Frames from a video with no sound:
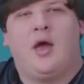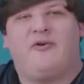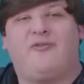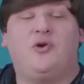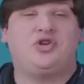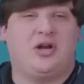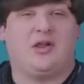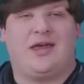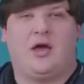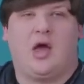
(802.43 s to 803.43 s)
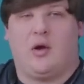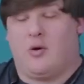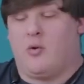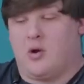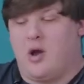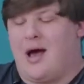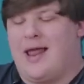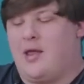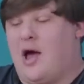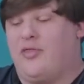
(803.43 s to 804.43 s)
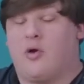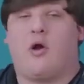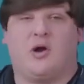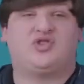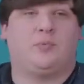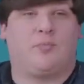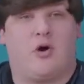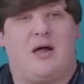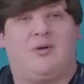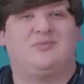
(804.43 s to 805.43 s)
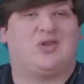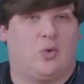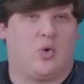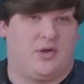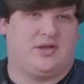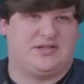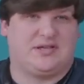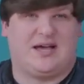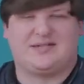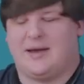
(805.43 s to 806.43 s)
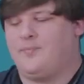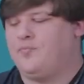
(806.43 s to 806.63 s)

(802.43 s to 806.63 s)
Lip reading: Fortunately, or not, there are some problems worth discussing.